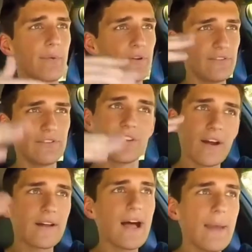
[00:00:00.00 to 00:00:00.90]
points, you
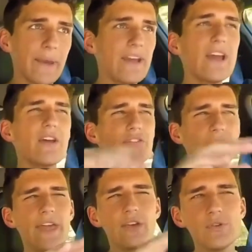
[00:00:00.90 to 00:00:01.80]
start climbing
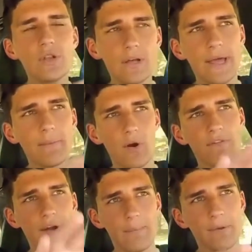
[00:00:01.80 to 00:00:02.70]
so that you look like
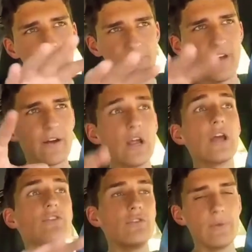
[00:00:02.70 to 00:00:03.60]
more of a reputable seller
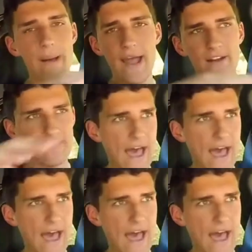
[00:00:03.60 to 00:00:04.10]
to the buyer's